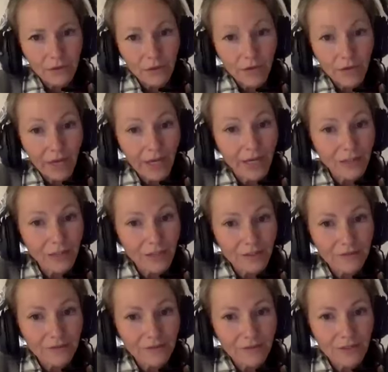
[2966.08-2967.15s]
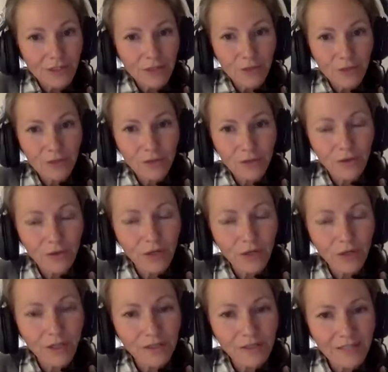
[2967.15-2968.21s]
You can
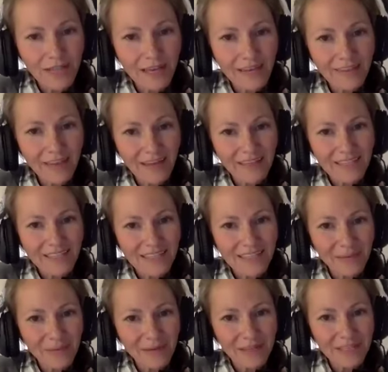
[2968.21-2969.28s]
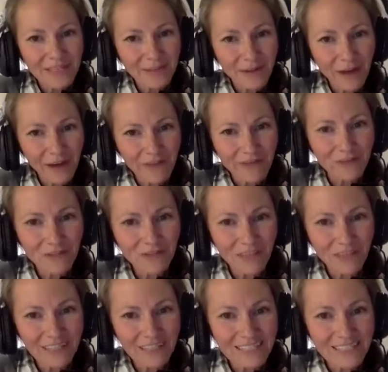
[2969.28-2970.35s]
take that step and still have those
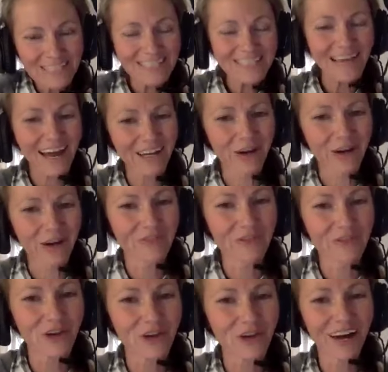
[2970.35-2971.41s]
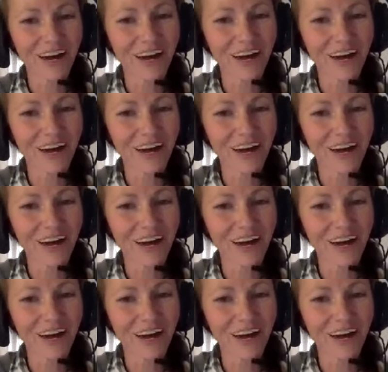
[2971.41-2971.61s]
feelings inside of you.